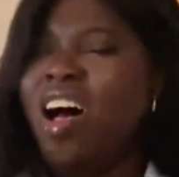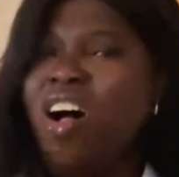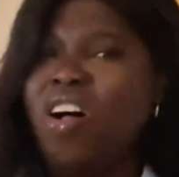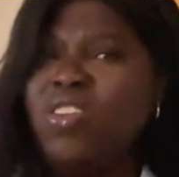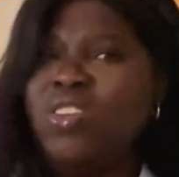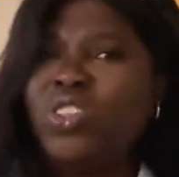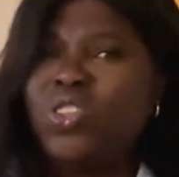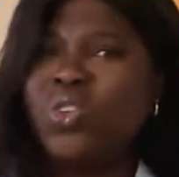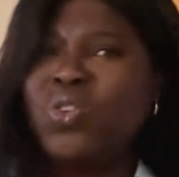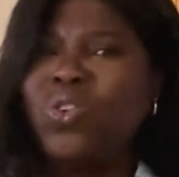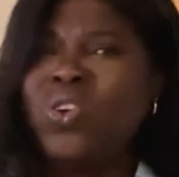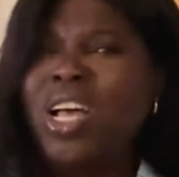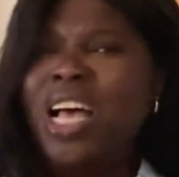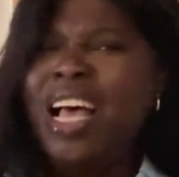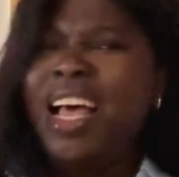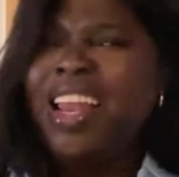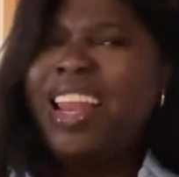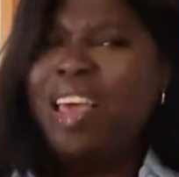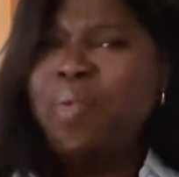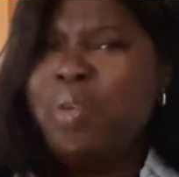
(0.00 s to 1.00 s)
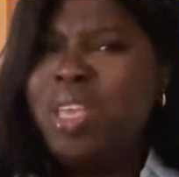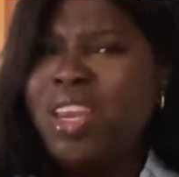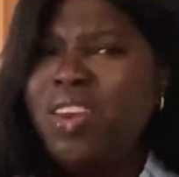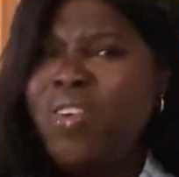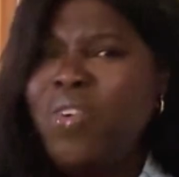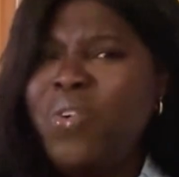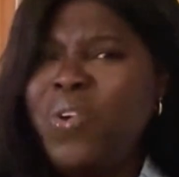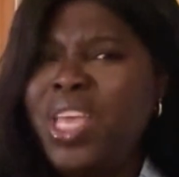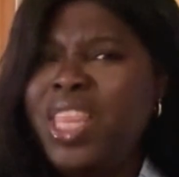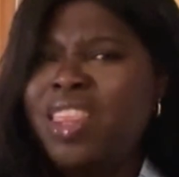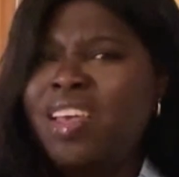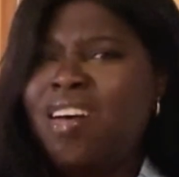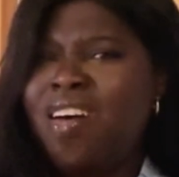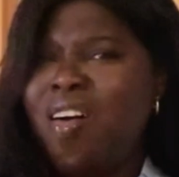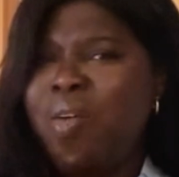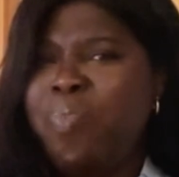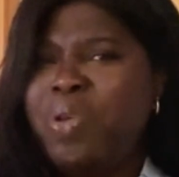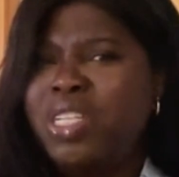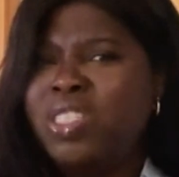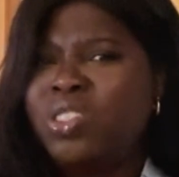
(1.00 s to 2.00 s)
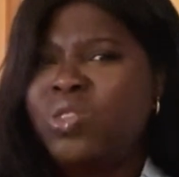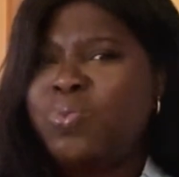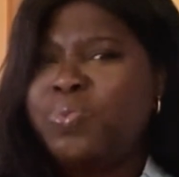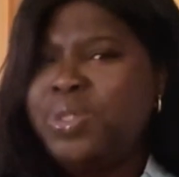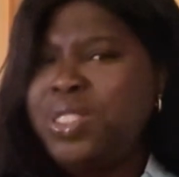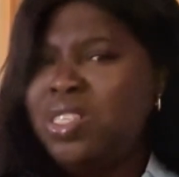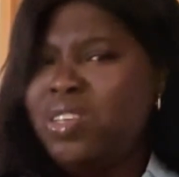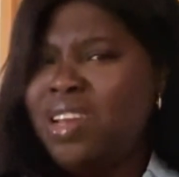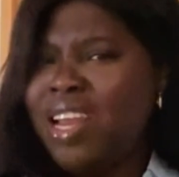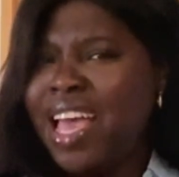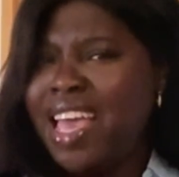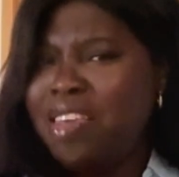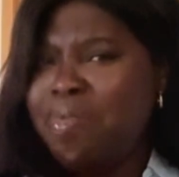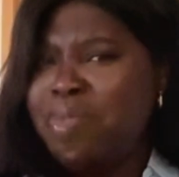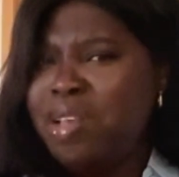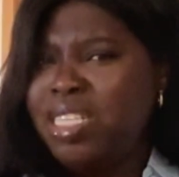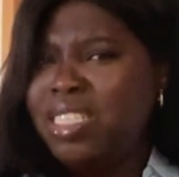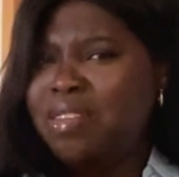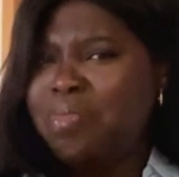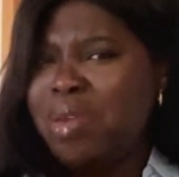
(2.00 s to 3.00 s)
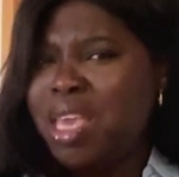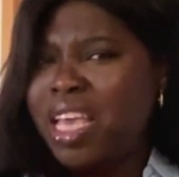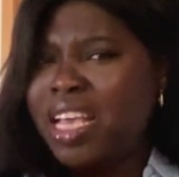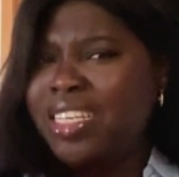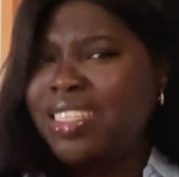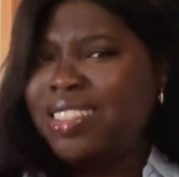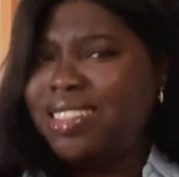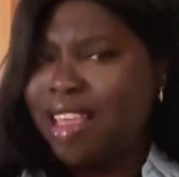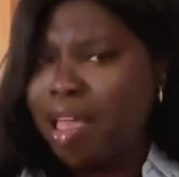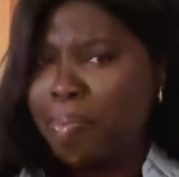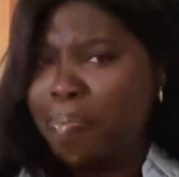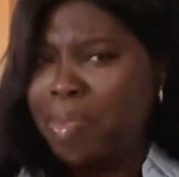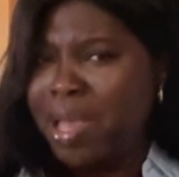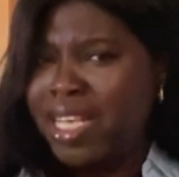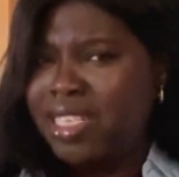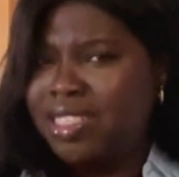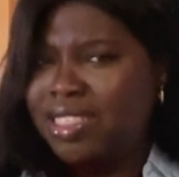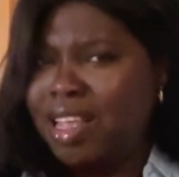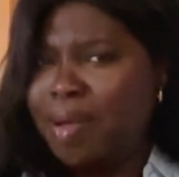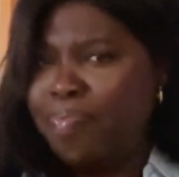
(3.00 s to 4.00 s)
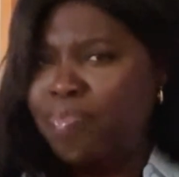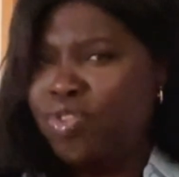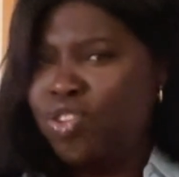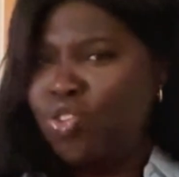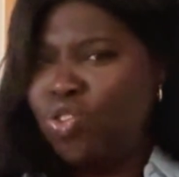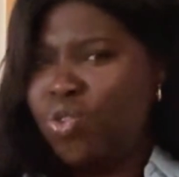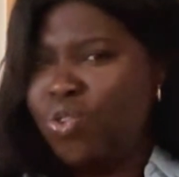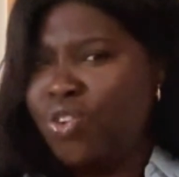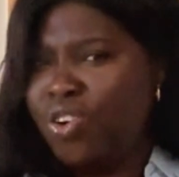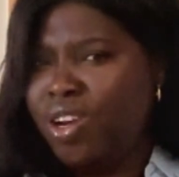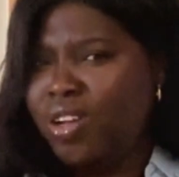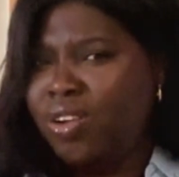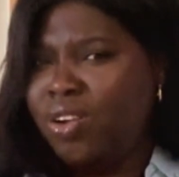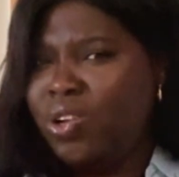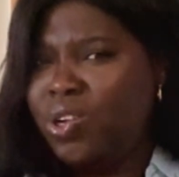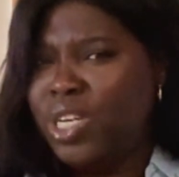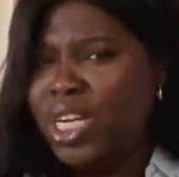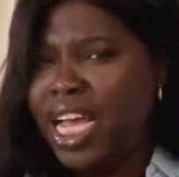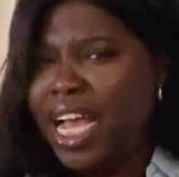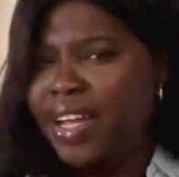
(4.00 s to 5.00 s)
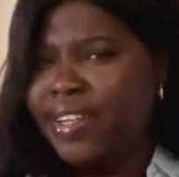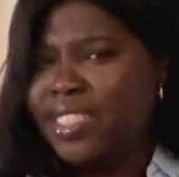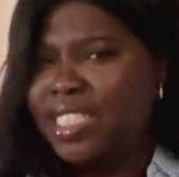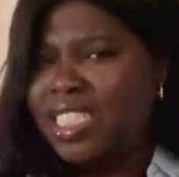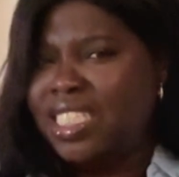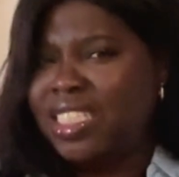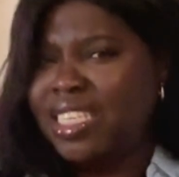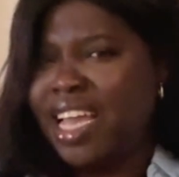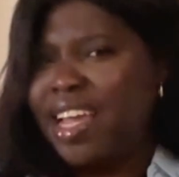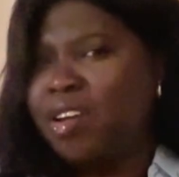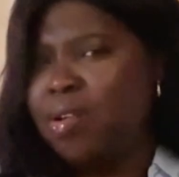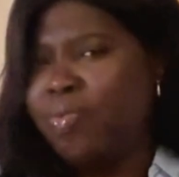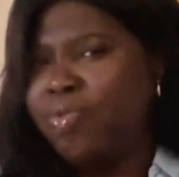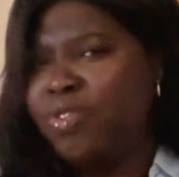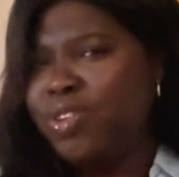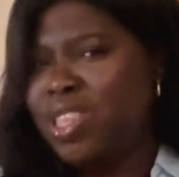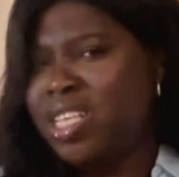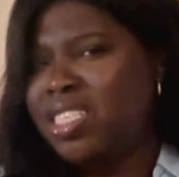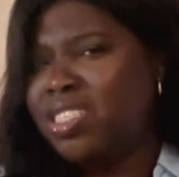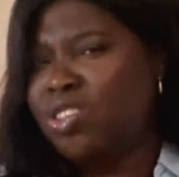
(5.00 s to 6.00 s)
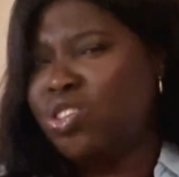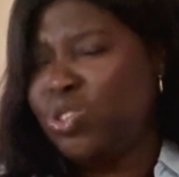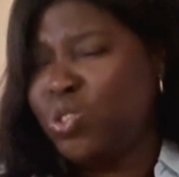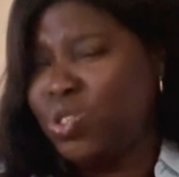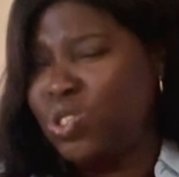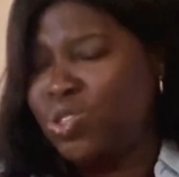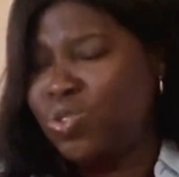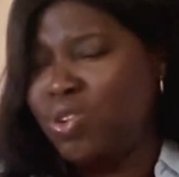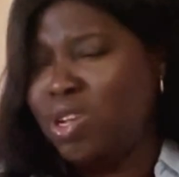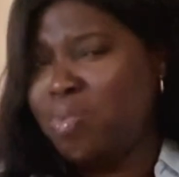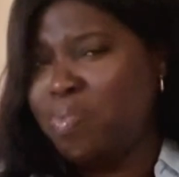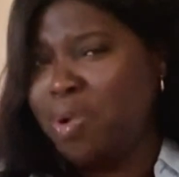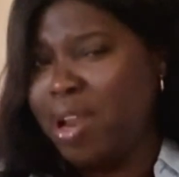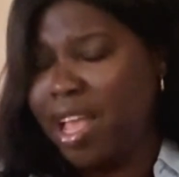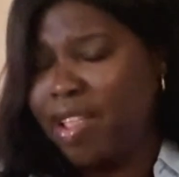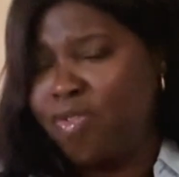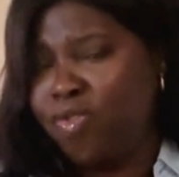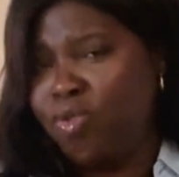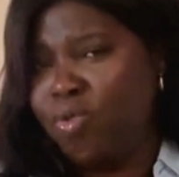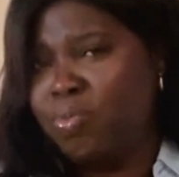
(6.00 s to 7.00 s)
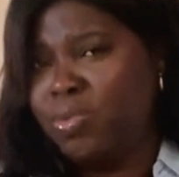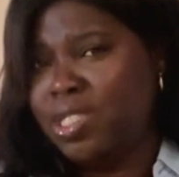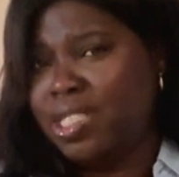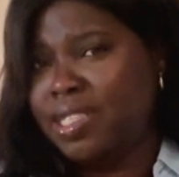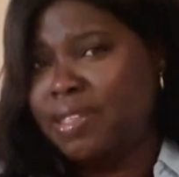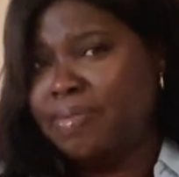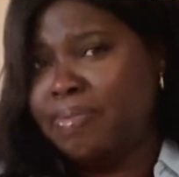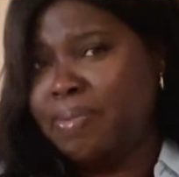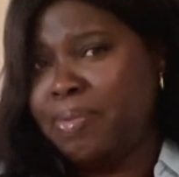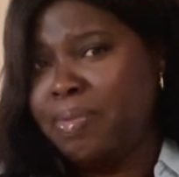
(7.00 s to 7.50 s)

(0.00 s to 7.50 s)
Also, let me know in the comments, would you like me to make a step-by-step tutorial on how to sign up for these tutoring platforms?